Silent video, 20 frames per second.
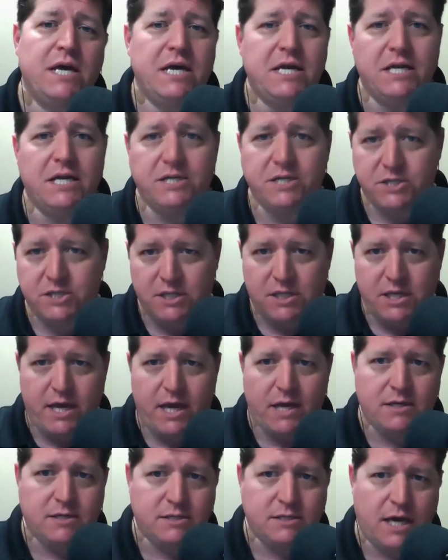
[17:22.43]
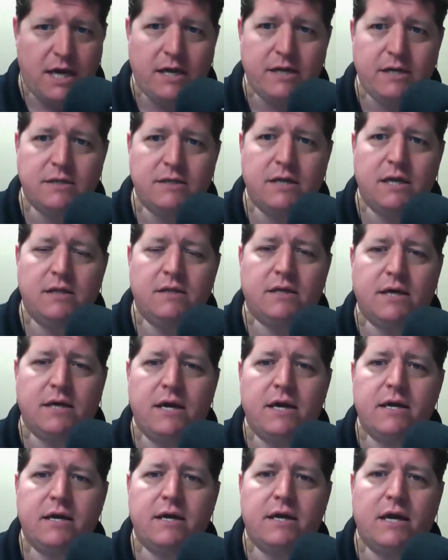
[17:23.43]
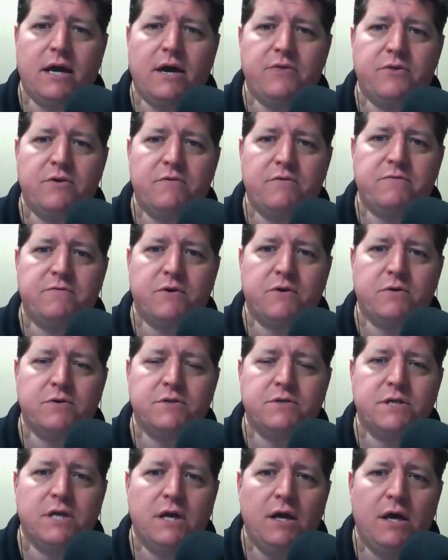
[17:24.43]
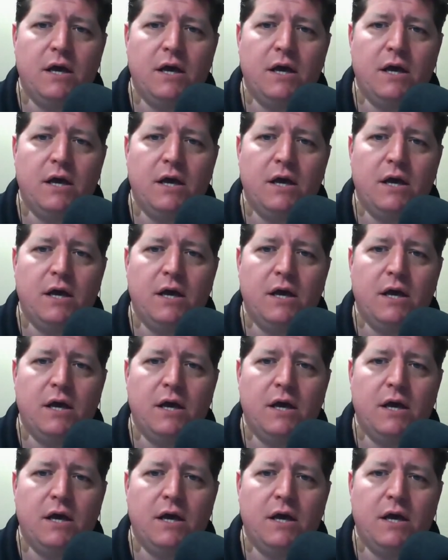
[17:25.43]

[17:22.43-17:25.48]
In addition to that, Todd and the gang got their first